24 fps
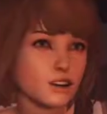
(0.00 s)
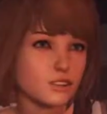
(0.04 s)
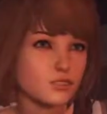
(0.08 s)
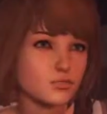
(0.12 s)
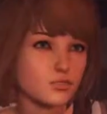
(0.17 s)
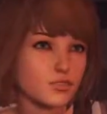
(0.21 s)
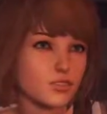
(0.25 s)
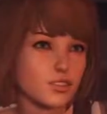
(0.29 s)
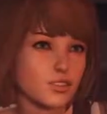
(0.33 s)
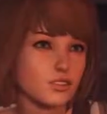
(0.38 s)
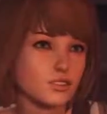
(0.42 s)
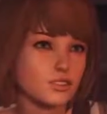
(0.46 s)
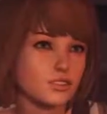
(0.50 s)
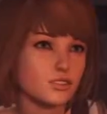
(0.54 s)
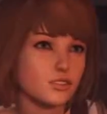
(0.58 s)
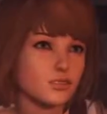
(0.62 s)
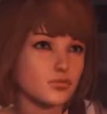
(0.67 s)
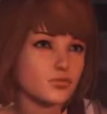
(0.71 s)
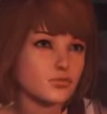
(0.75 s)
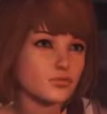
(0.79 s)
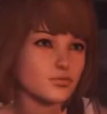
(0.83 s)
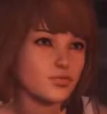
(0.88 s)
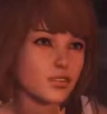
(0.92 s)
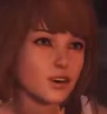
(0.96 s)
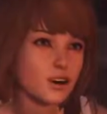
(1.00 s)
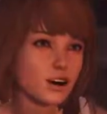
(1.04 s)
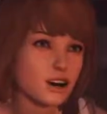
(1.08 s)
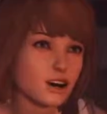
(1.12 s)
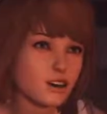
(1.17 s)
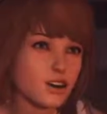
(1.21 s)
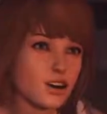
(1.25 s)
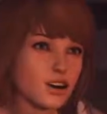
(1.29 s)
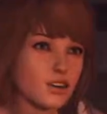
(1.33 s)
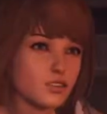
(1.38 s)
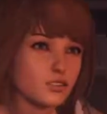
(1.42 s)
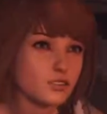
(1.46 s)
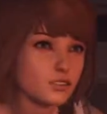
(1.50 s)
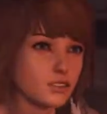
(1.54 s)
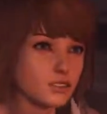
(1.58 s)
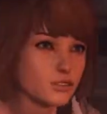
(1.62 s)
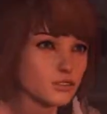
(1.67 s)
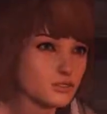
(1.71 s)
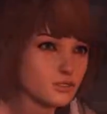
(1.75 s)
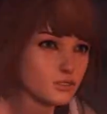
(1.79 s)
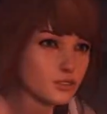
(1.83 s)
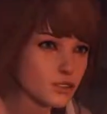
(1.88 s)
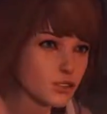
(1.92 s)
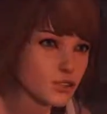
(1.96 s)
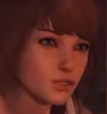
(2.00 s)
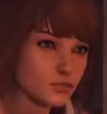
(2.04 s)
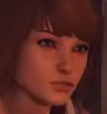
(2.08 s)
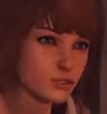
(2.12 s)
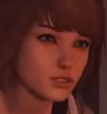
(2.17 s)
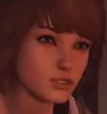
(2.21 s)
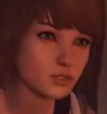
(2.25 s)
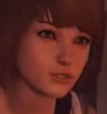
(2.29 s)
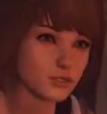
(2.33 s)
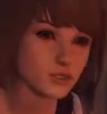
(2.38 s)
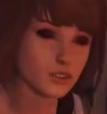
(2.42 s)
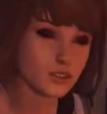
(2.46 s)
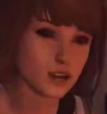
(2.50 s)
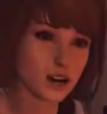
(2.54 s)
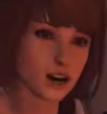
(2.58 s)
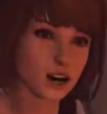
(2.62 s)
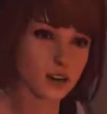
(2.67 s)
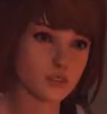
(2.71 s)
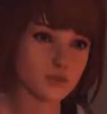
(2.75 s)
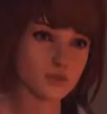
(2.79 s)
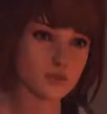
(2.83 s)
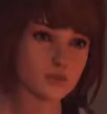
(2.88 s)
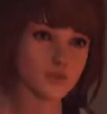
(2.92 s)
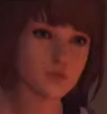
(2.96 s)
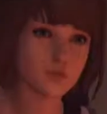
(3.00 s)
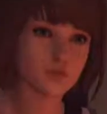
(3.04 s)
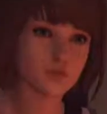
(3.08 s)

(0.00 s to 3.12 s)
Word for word: to be nosy. Obviously, she was a good friend.